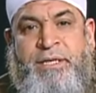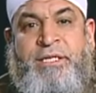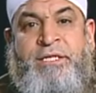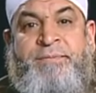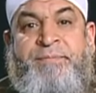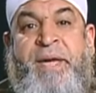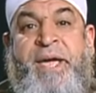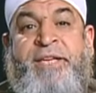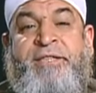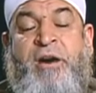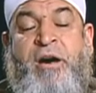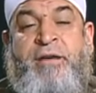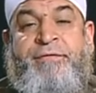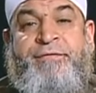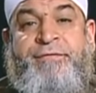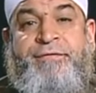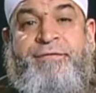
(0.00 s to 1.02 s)
is made
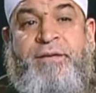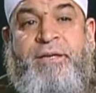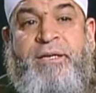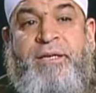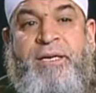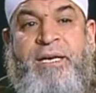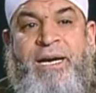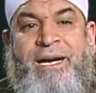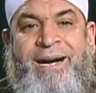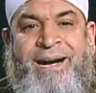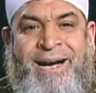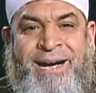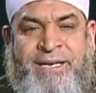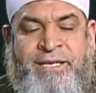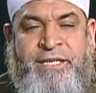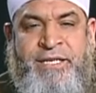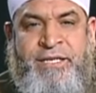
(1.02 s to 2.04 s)
of
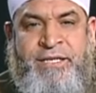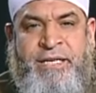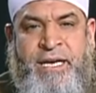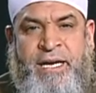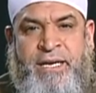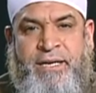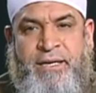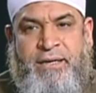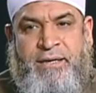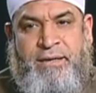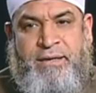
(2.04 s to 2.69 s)
Aqidah.